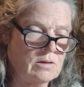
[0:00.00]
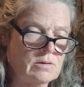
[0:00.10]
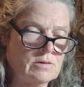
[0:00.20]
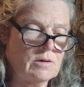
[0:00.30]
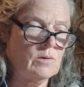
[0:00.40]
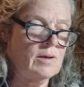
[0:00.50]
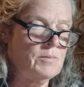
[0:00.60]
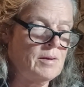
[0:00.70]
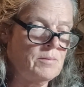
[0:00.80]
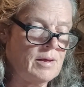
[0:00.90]
So I
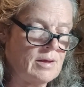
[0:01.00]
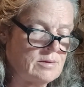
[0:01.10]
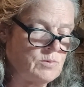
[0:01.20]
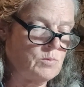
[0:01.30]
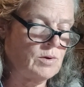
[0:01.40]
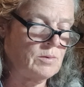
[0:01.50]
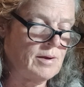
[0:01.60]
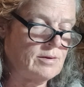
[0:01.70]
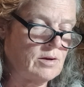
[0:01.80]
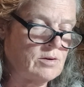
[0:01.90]
met my husband when
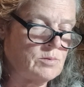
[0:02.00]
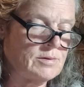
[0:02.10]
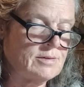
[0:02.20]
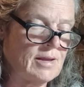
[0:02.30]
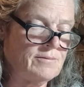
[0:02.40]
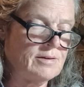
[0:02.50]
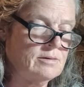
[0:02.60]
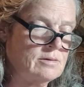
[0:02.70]
my daughter was 7.